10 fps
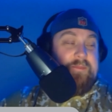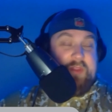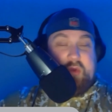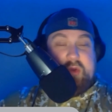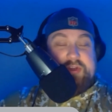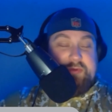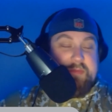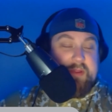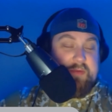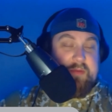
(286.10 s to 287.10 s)
The question would
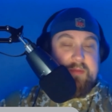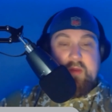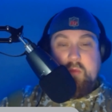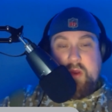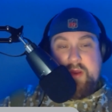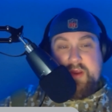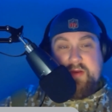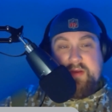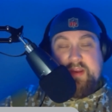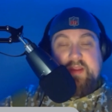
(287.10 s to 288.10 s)
be would it be a one
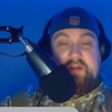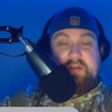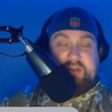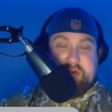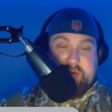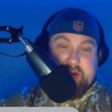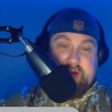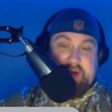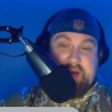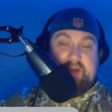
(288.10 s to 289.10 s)
year deal, two
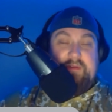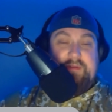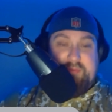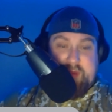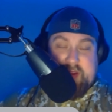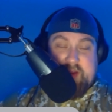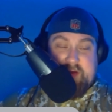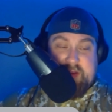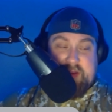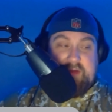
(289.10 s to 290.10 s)
year deal, three year
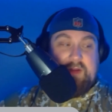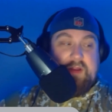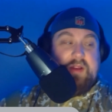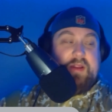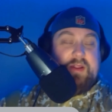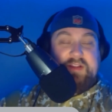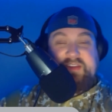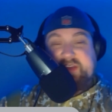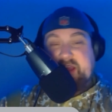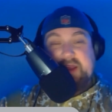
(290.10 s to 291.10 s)
deal? Because
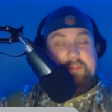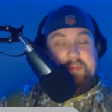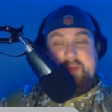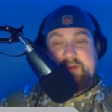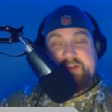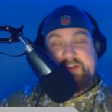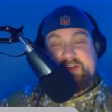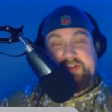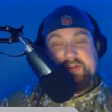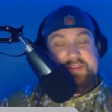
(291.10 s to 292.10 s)
he's not going to play much this
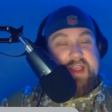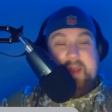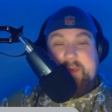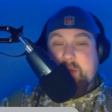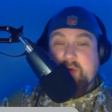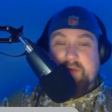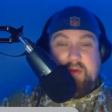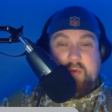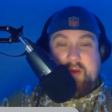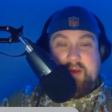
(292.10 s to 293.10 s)
year. So it's got to be more than
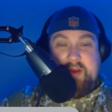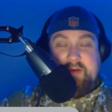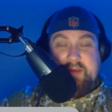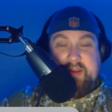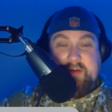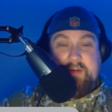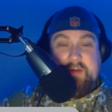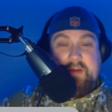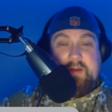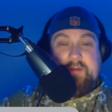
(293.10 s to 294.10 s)
a one year deal.
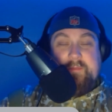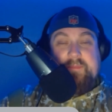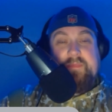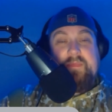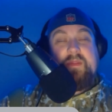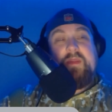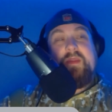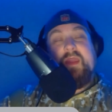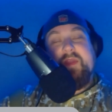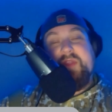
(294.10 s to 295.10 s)

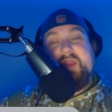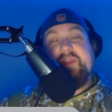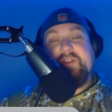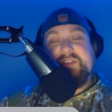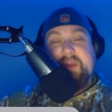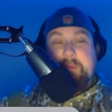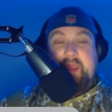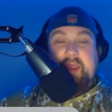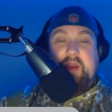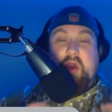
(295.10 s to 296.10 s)
And then there's the
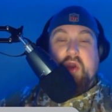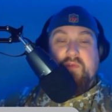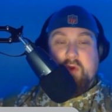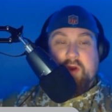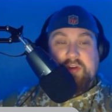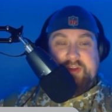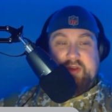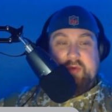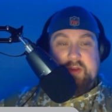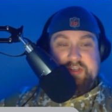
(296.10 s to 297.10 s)
big overarching
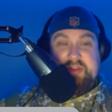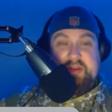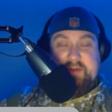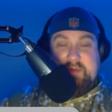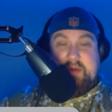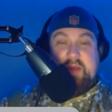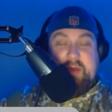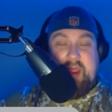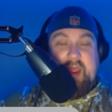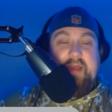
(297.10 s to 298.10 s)
question that everybody
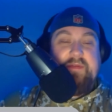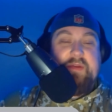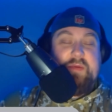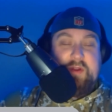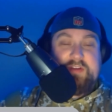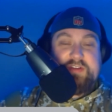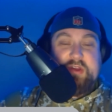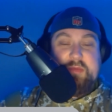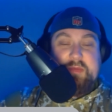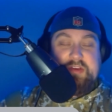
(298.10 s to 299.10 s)
would have in regards
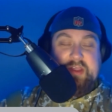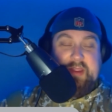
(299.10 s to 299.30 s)
to OBJ.